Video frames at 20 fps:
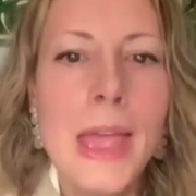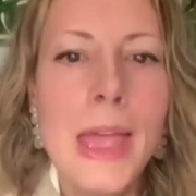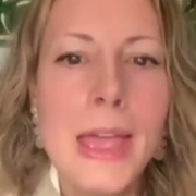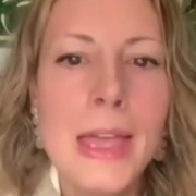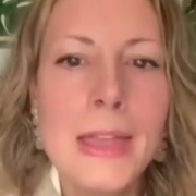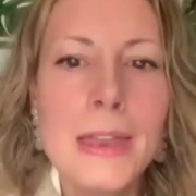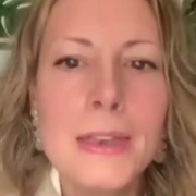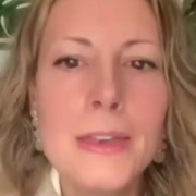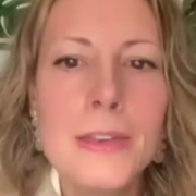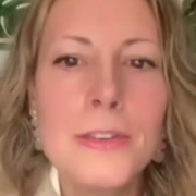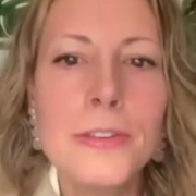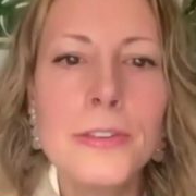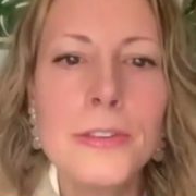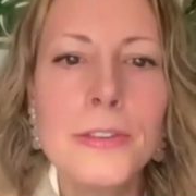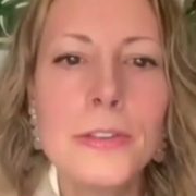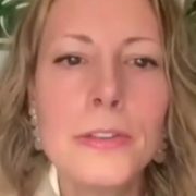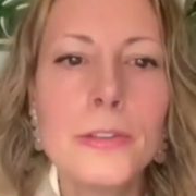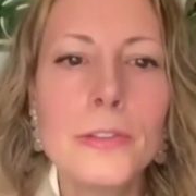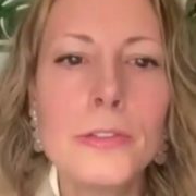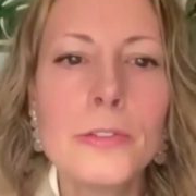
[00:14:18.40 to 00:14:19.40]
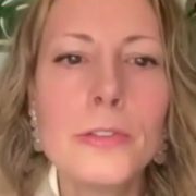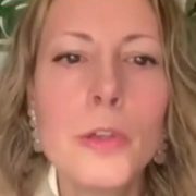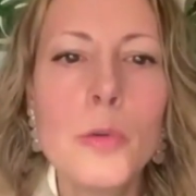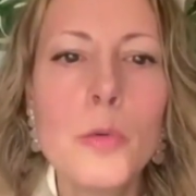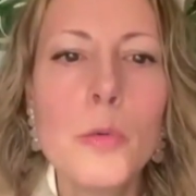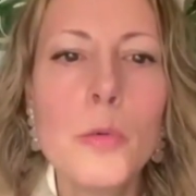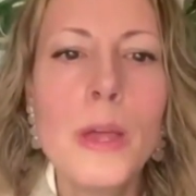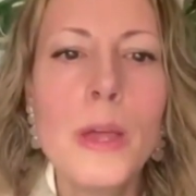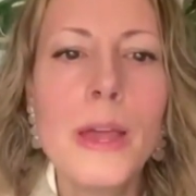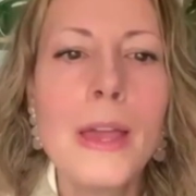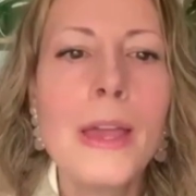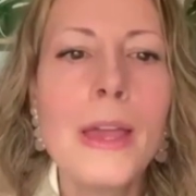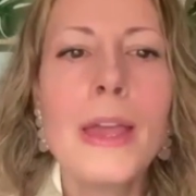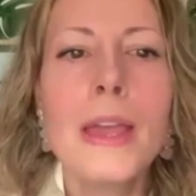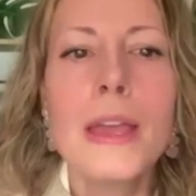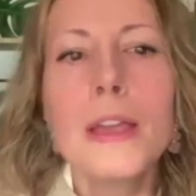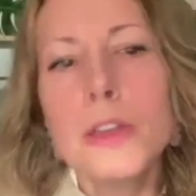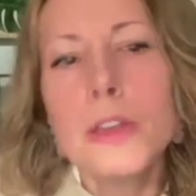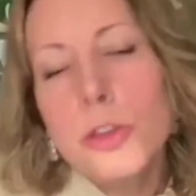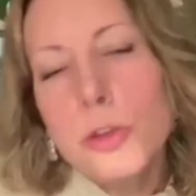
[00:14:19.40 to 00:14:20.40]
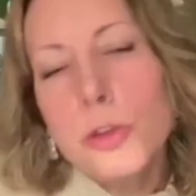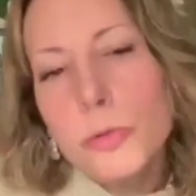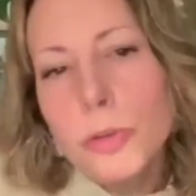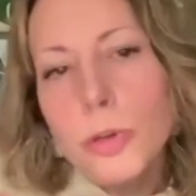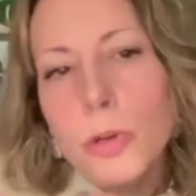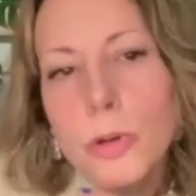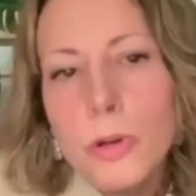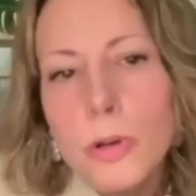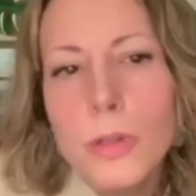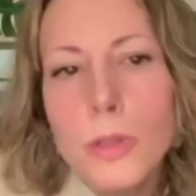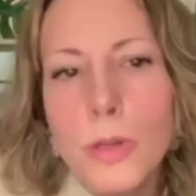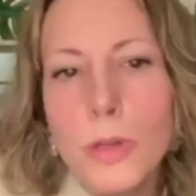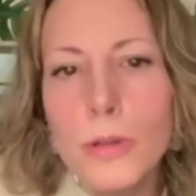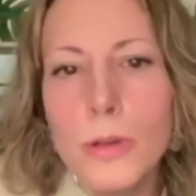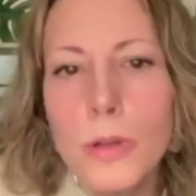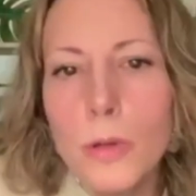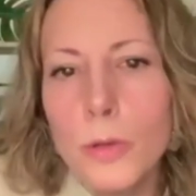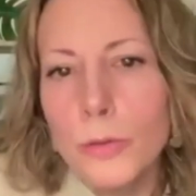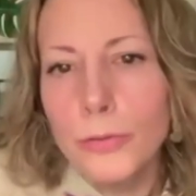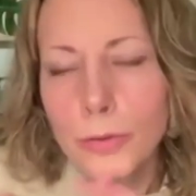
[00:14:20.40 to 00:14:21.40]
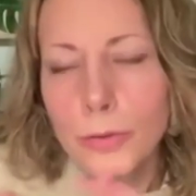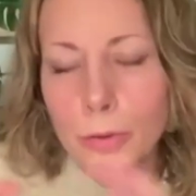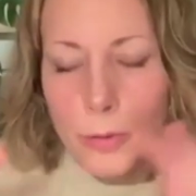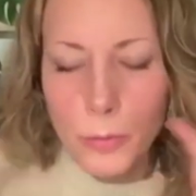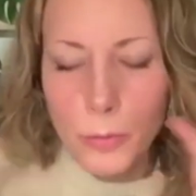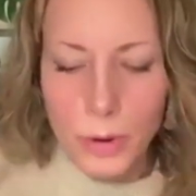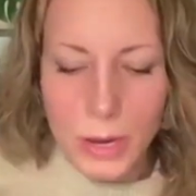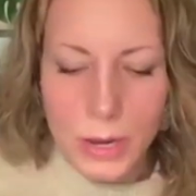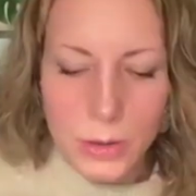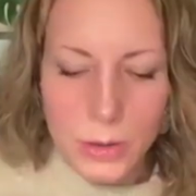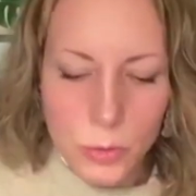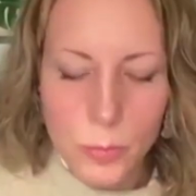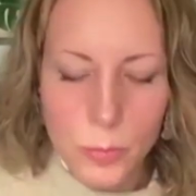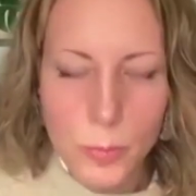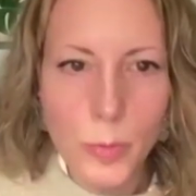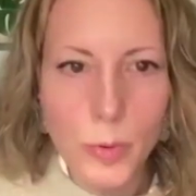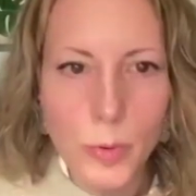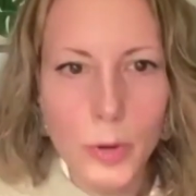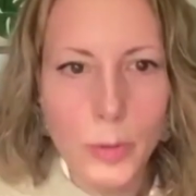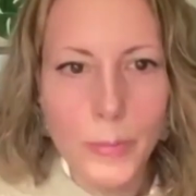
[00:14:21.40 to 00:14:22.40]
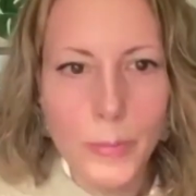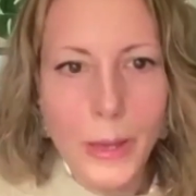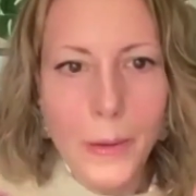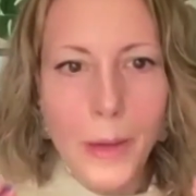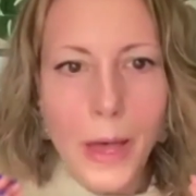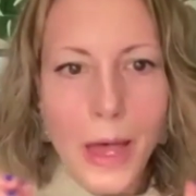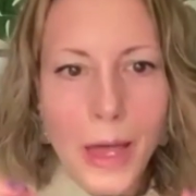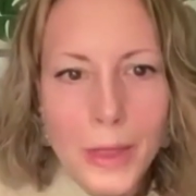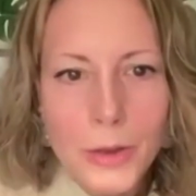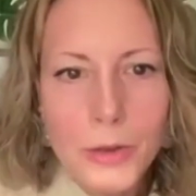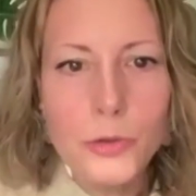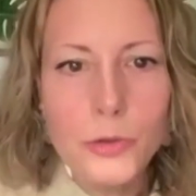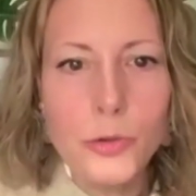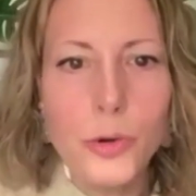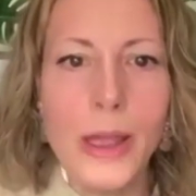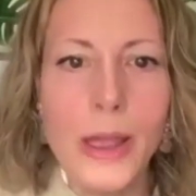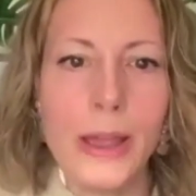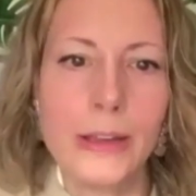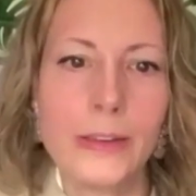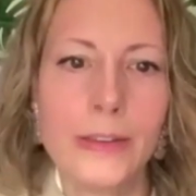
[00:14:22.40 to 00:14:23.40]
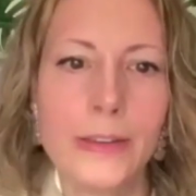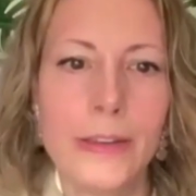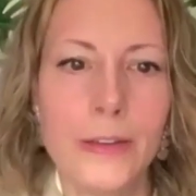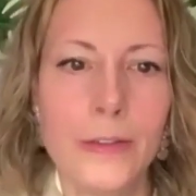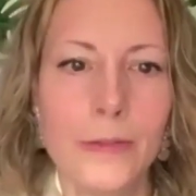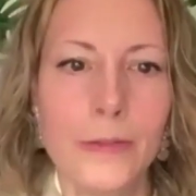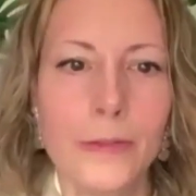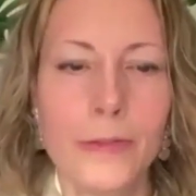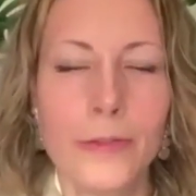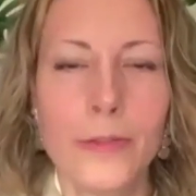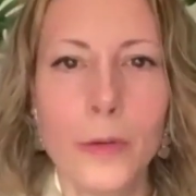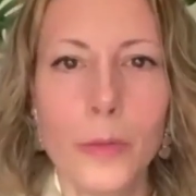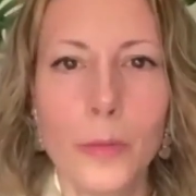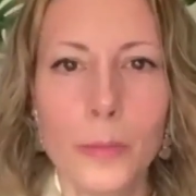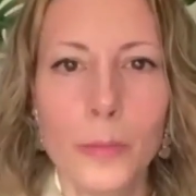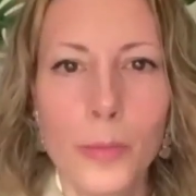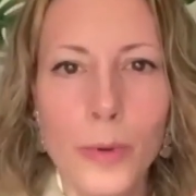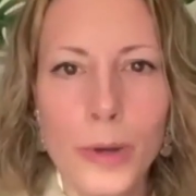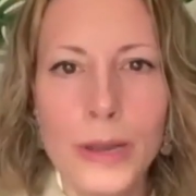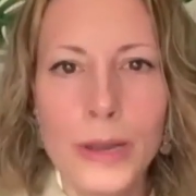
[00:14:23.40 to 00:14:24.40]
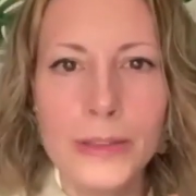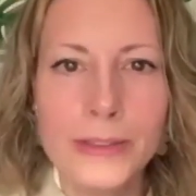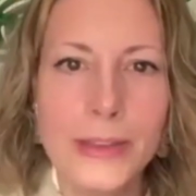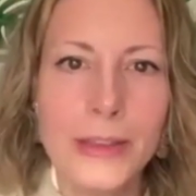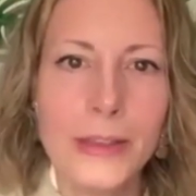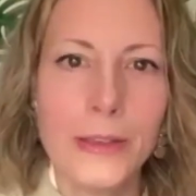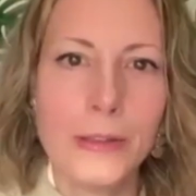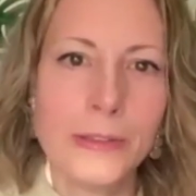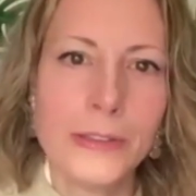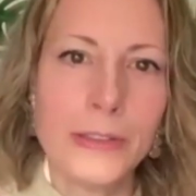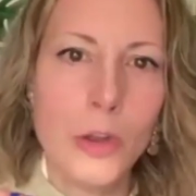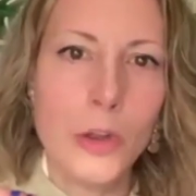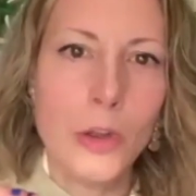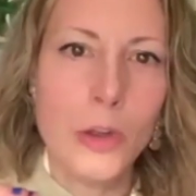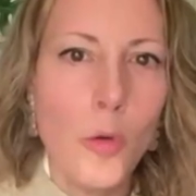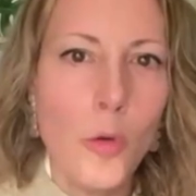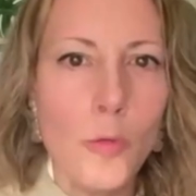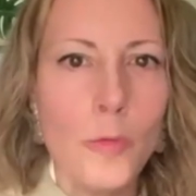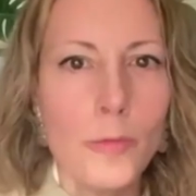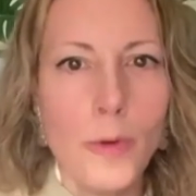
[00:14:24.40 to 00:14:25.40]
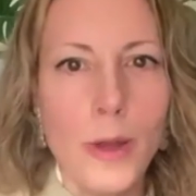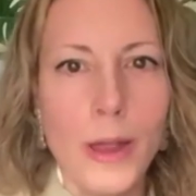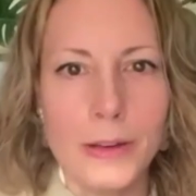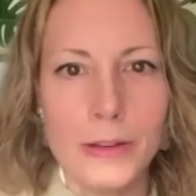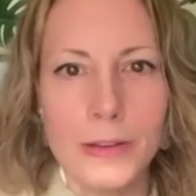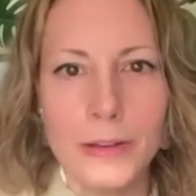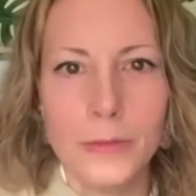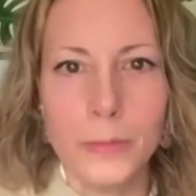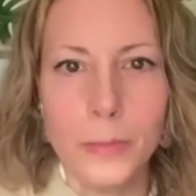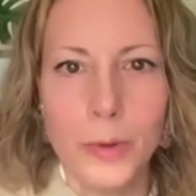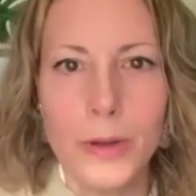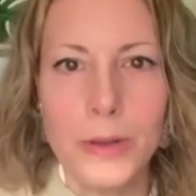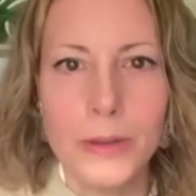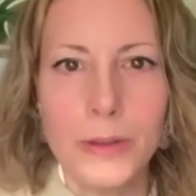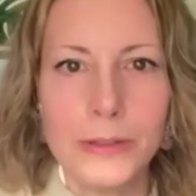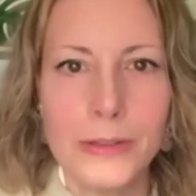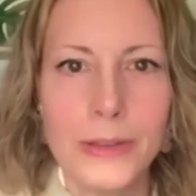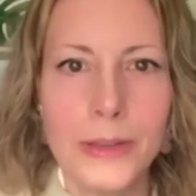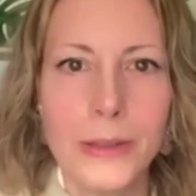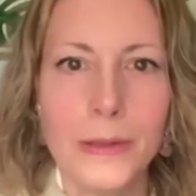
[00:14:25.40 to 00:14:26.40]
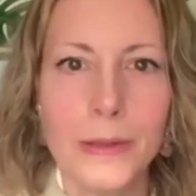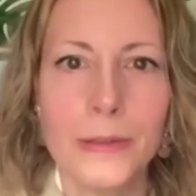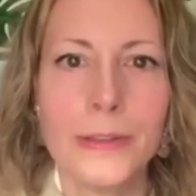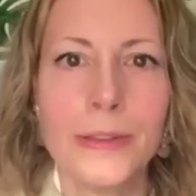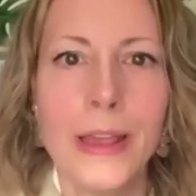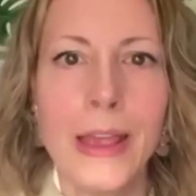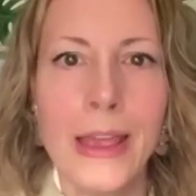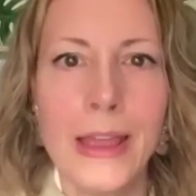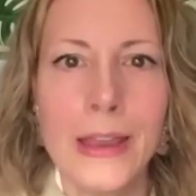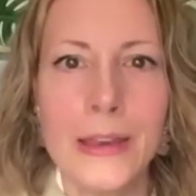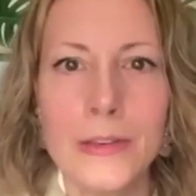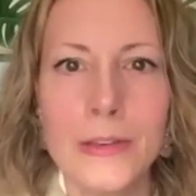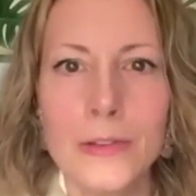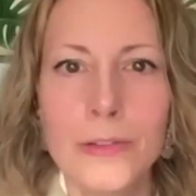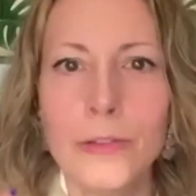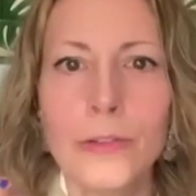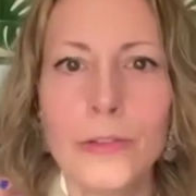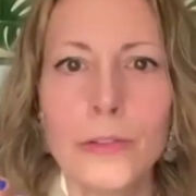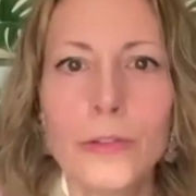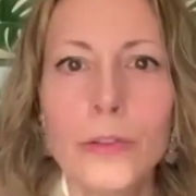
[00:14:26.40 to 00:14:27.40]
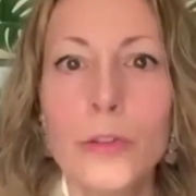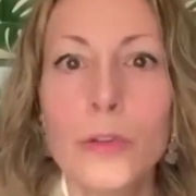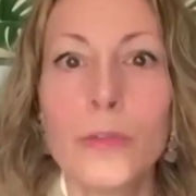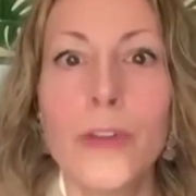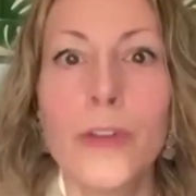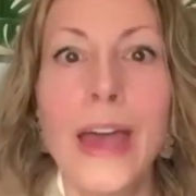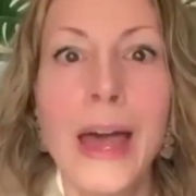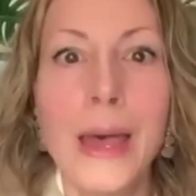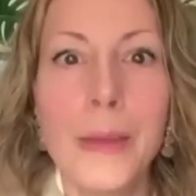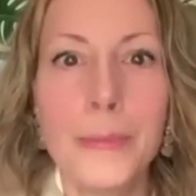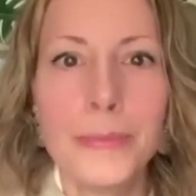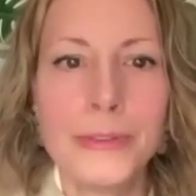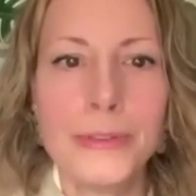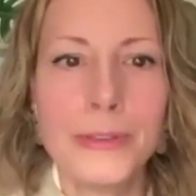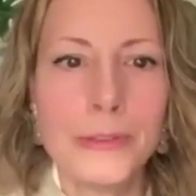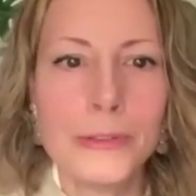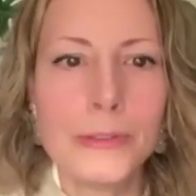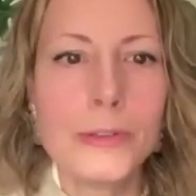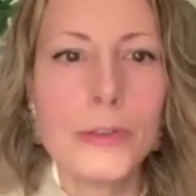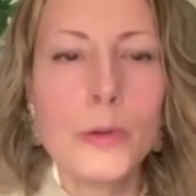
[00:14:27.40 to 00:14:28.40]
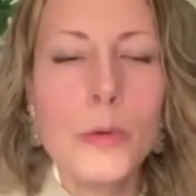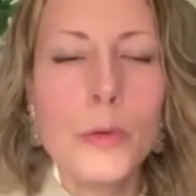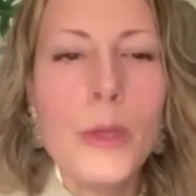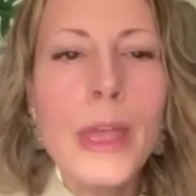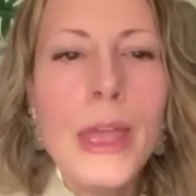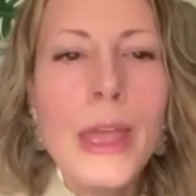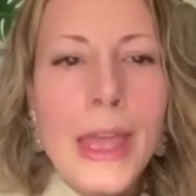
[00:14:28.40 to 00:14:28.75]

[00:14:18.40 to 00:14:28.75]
And so you talk a lot also in your book about underactive brain cells and overactive brain cells and sort of absence. So